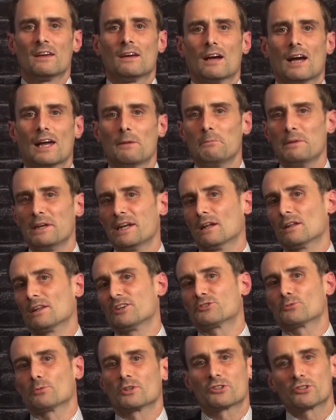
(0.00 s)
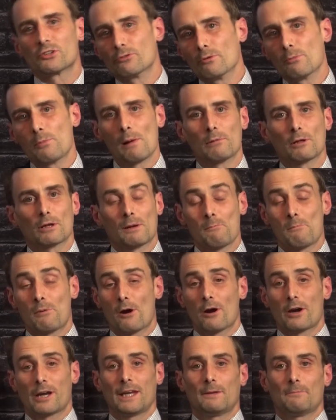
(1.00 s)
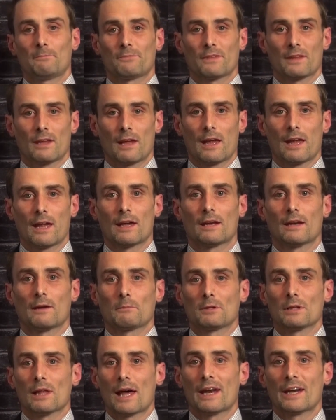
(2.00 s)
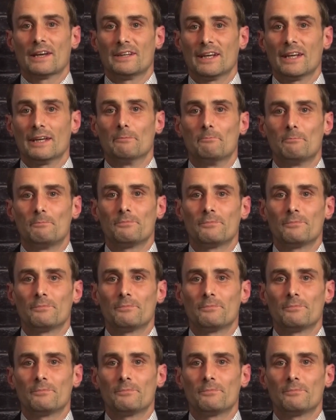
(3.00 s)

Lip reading: I immediately switched to the Republican Party, and I'm glad I did.